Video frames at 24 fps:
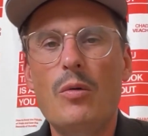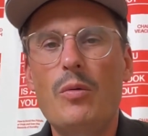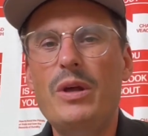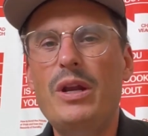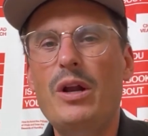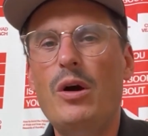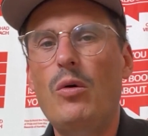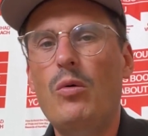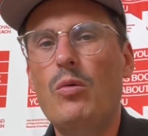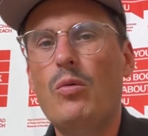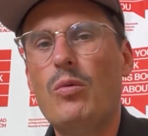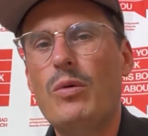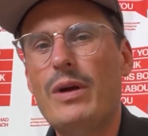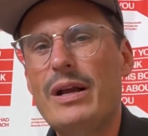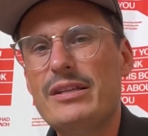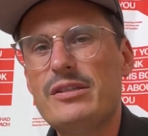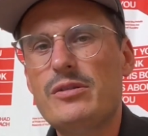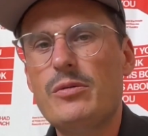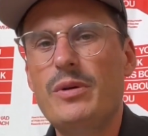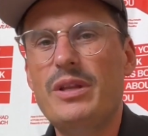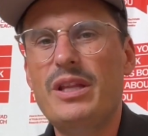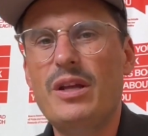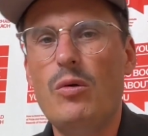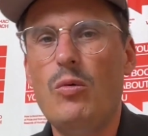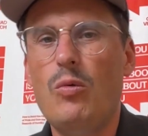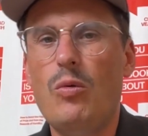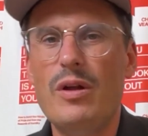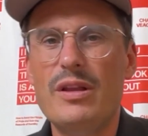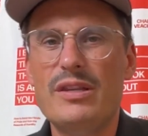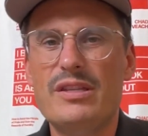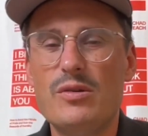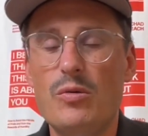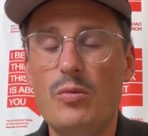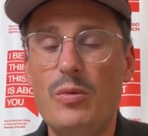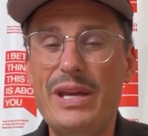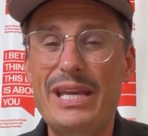We don't wrestle with it
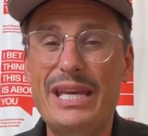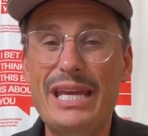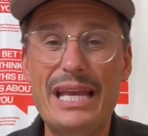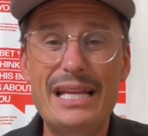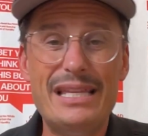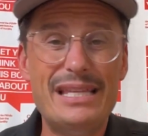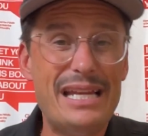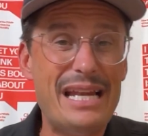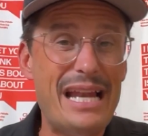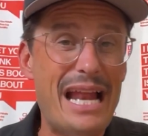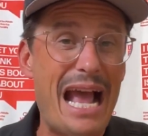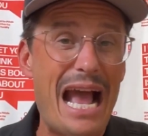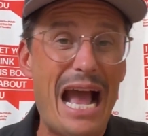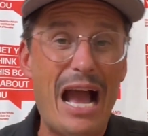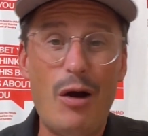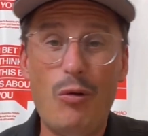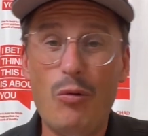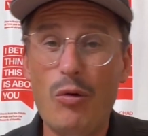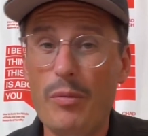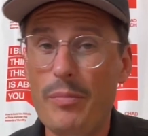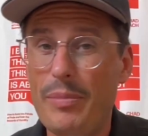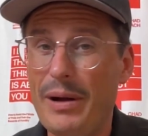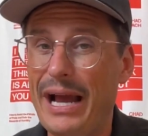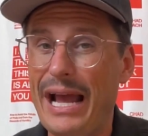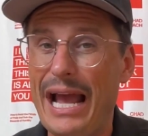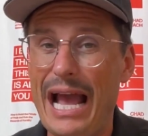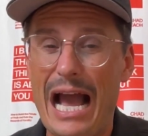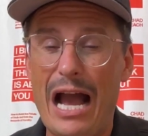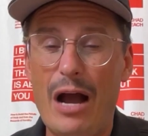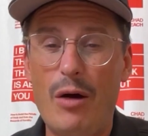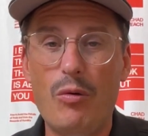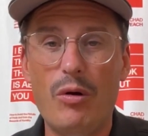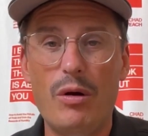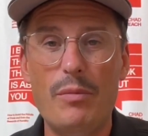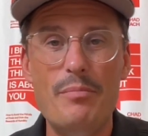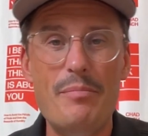once a week. It's an hour by
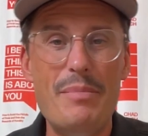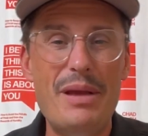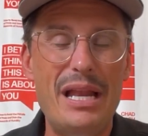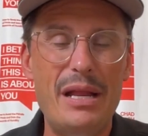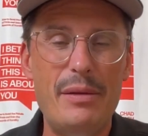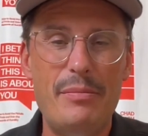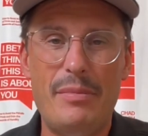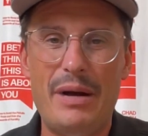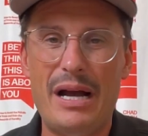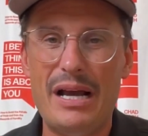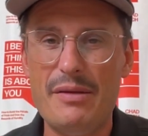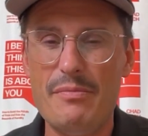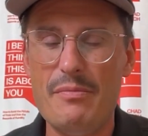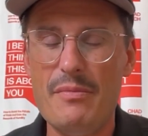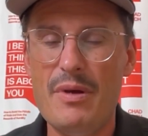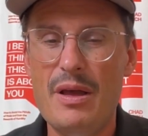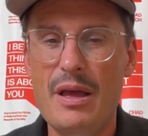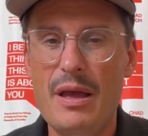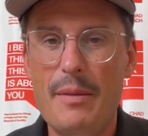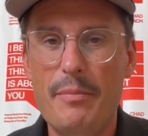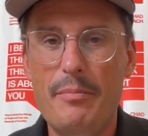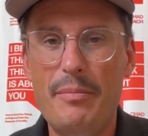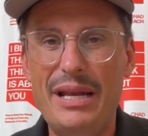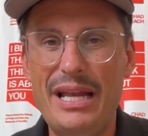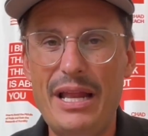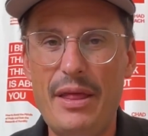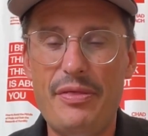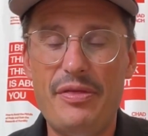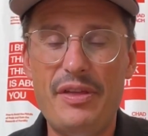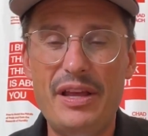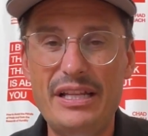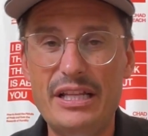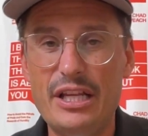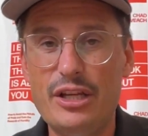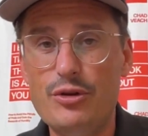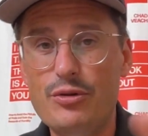hour, minute by minute
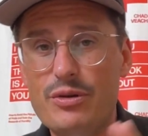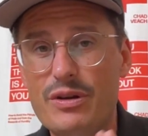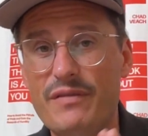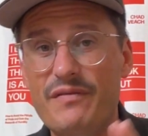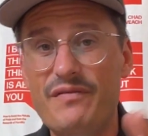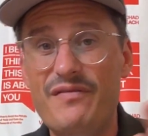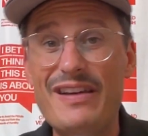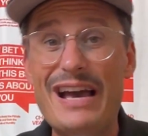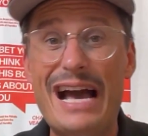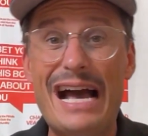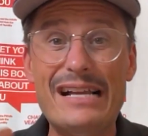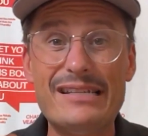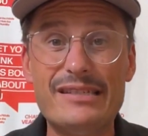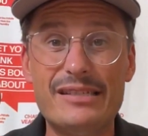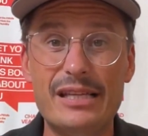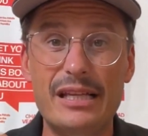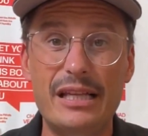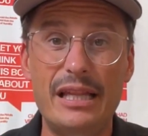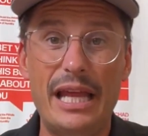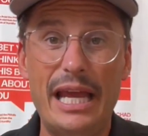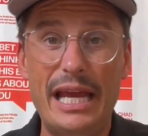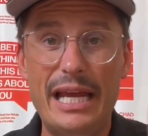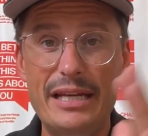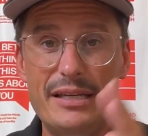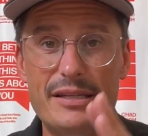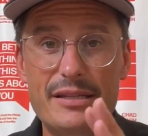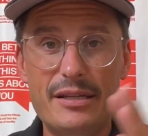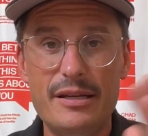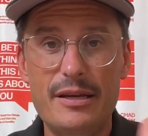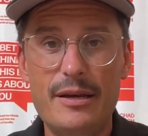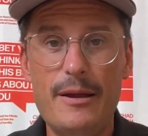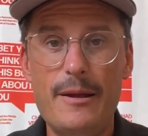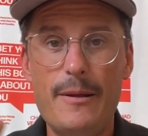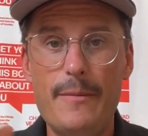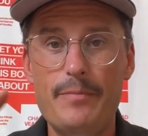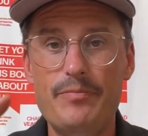thing that you can vacillate
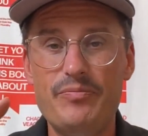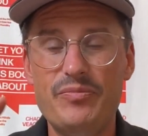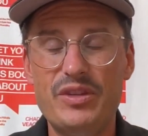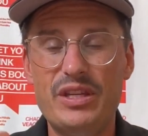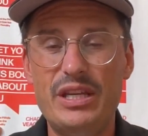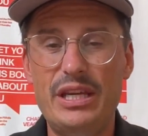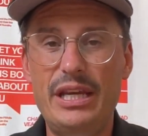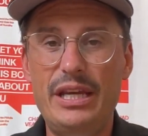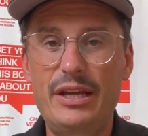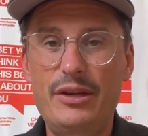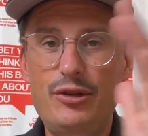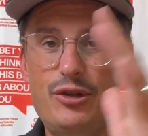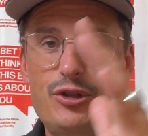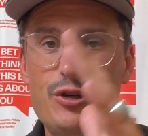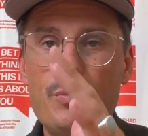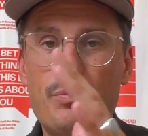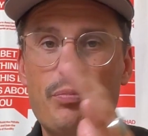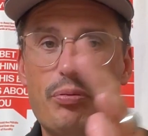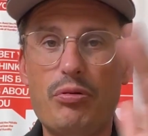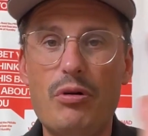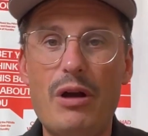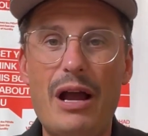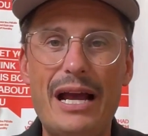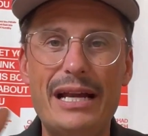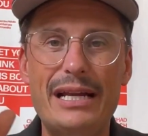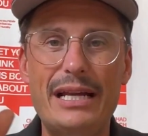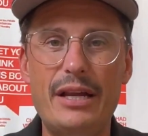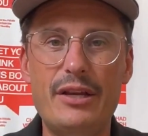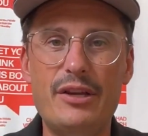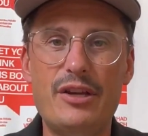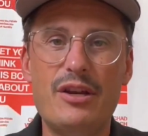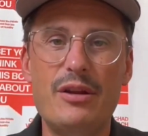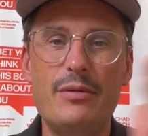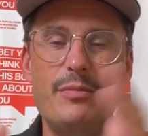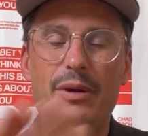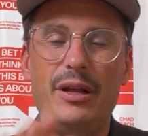into pride and
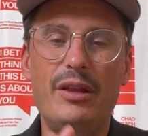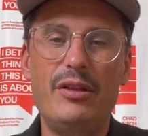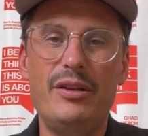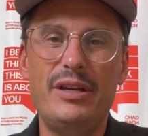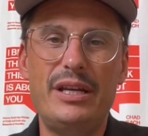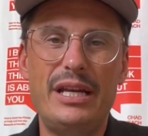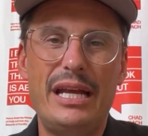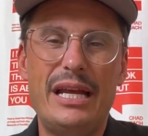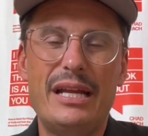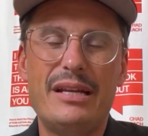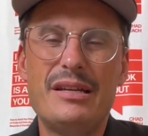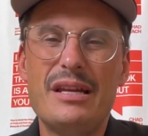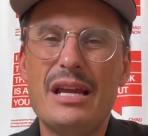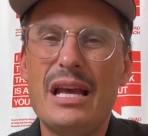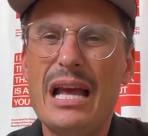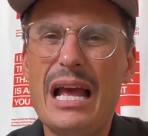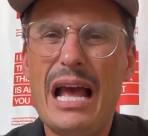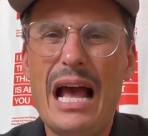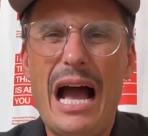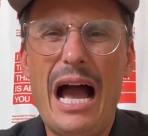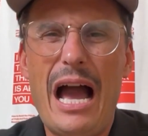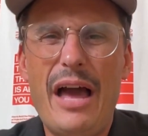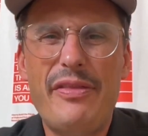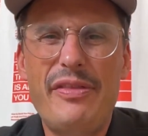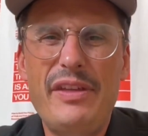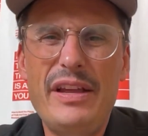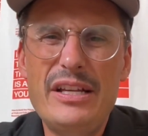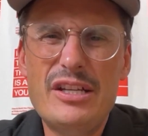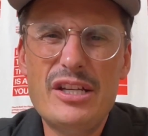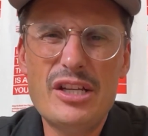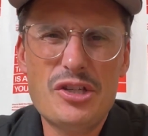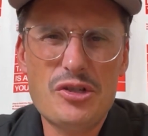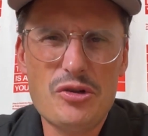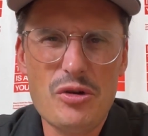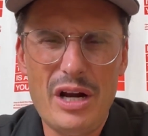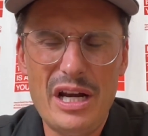humility. And I think
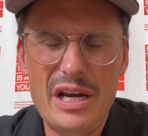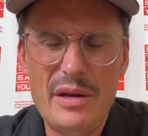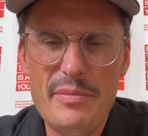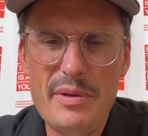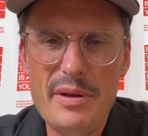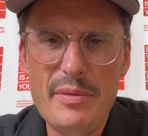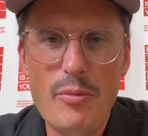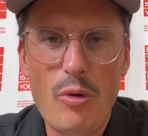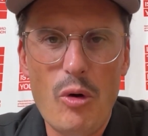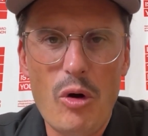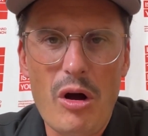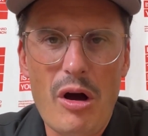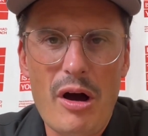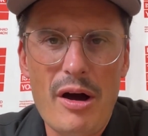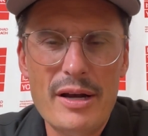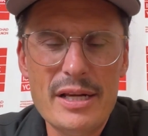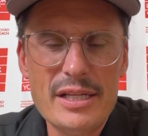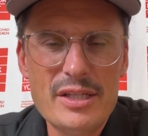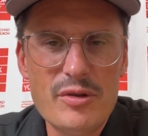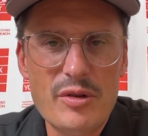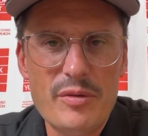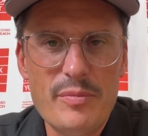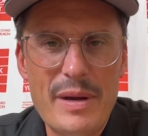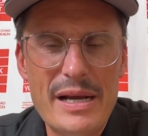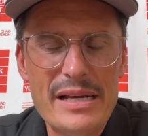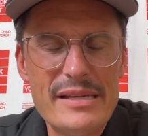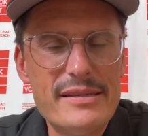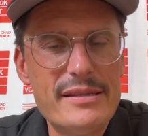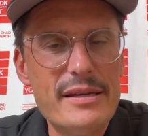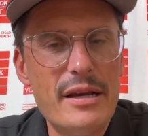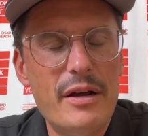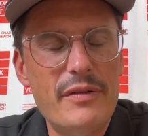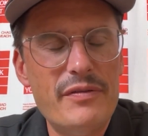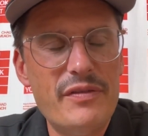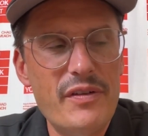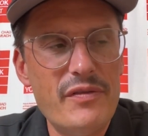just trying to be more honest with
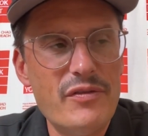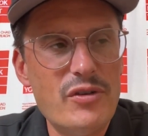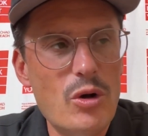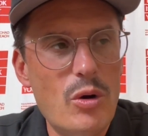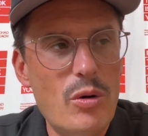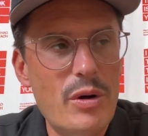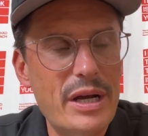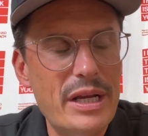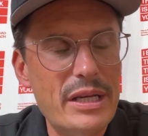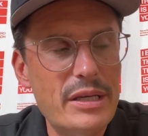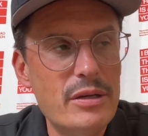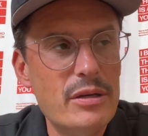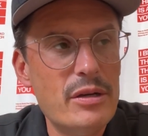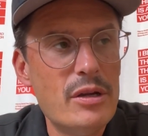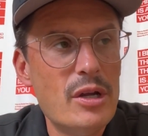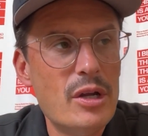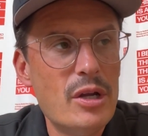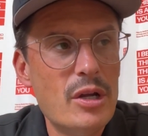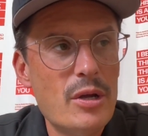myself of going,